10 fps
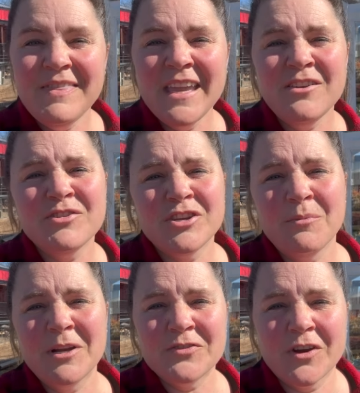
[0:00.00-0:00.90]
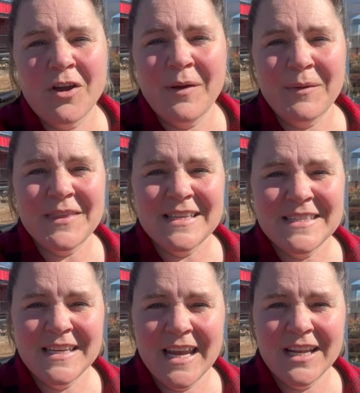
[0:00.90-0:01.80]
Thank you so much for going with us
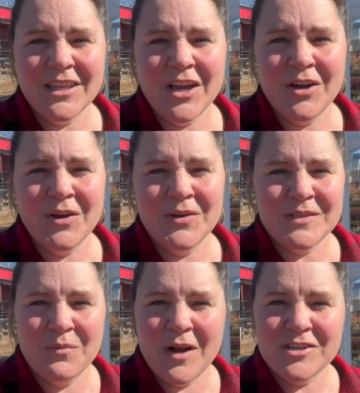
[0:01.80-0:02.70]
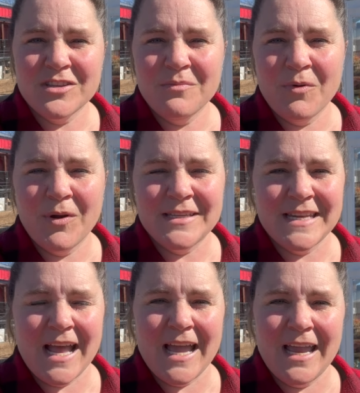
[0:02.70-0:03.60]
today to Lowe's and watching the boys
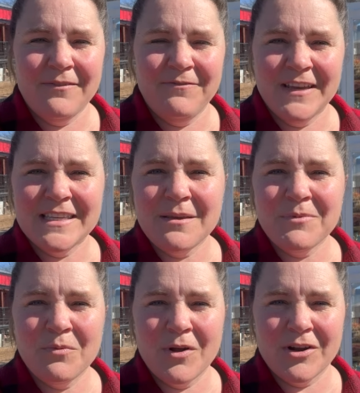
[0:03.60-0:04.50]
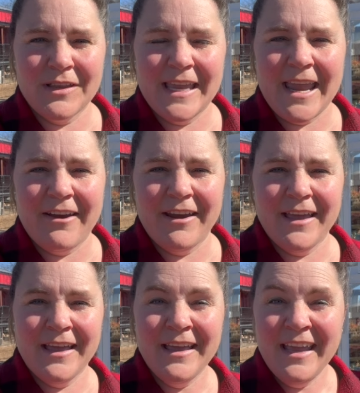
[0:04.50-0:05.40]
and I fix up the water leak
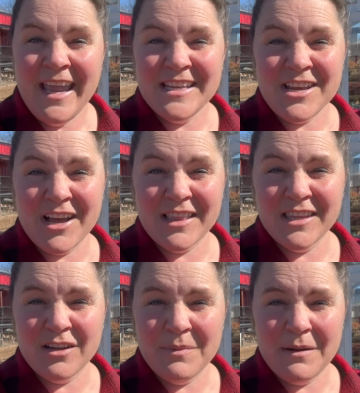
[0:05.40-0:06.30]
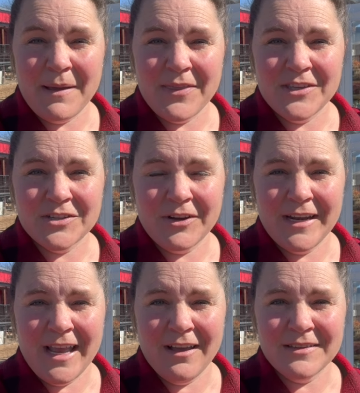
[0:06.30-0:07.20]
area and talk a little bit about this
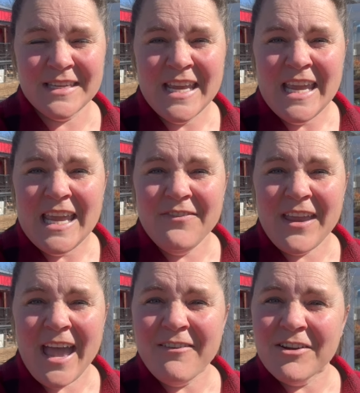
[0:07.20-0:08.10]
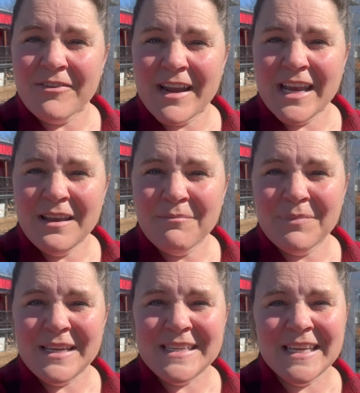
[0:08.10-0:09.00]
greenhouse. If you haven't already,
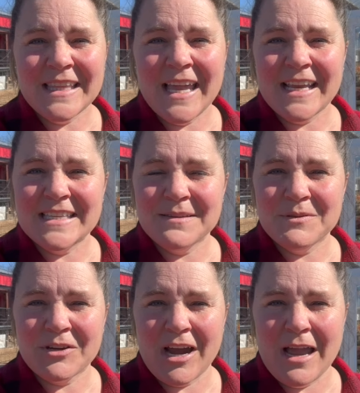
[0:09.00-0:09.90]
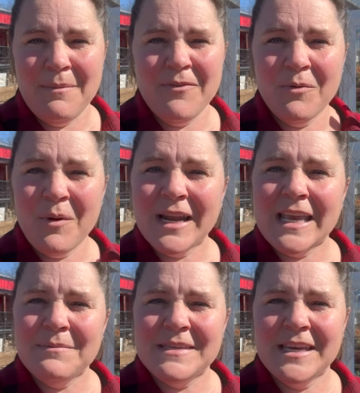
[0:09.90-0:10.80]
please hit like and subscribe if you want to
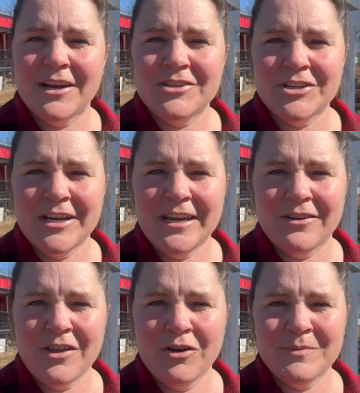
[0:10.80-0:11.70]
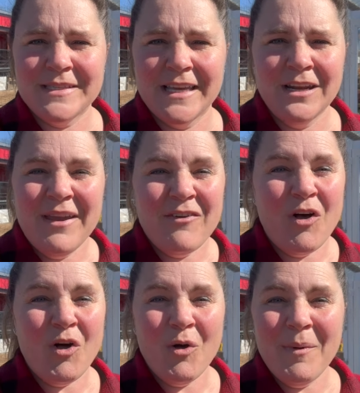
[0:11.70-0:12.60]
keep seeing our journey here on the homestead. We have a
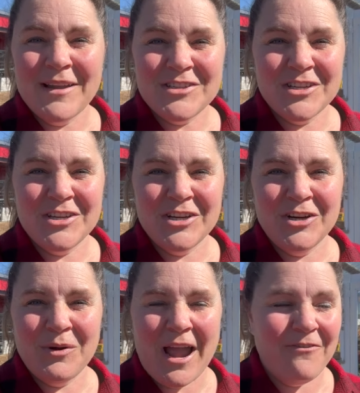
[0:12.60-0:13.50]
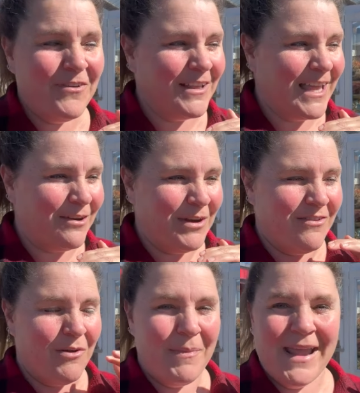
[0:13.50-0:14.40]
whole bunch to do. I feel like we have
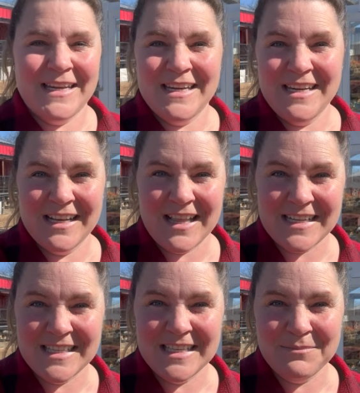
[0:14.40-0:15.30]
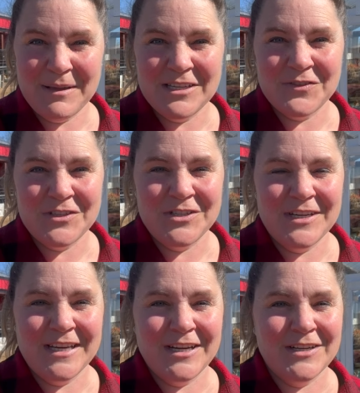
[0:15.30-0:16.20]
abandoned and neglected this place for two
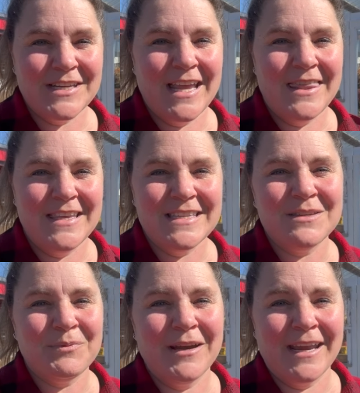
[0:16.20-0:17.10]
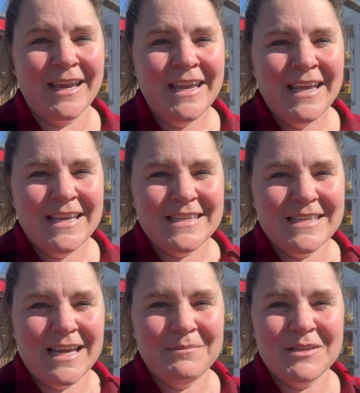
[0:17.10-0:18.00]
years, and this spring is a
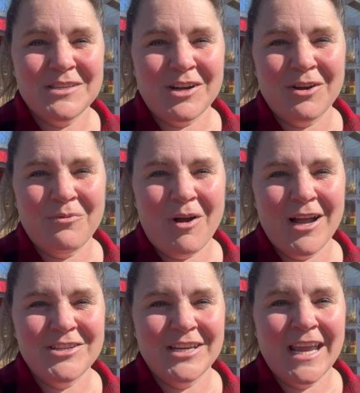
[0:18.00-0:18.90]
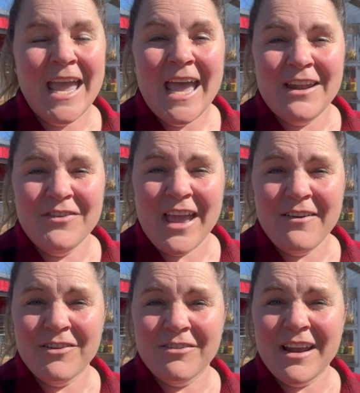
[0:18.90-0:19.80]
time to start watching. And if you
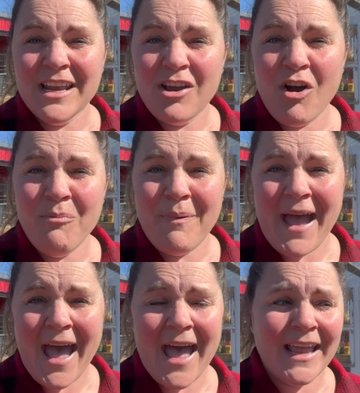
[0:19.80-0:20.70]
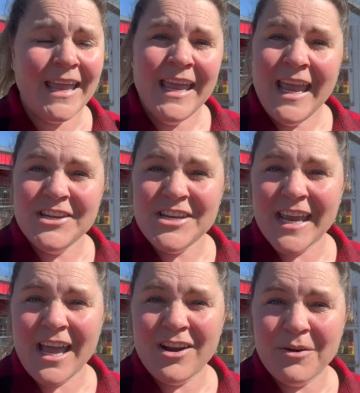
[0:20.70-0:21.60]
haven't already, go back and
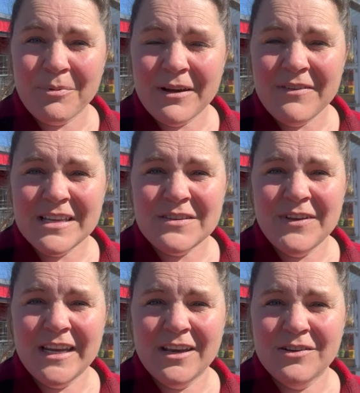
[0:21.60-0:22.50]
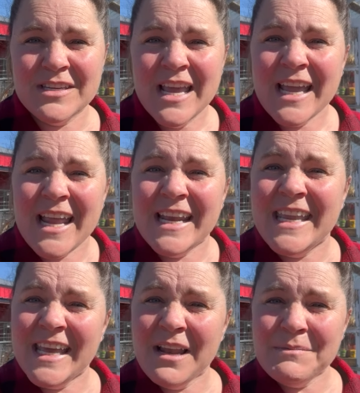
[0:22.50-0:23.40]
check out our previous videos. Kind of
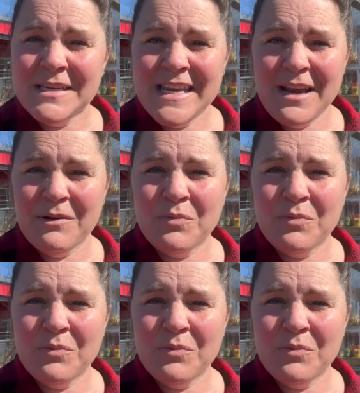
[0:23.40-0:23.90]
get up to date with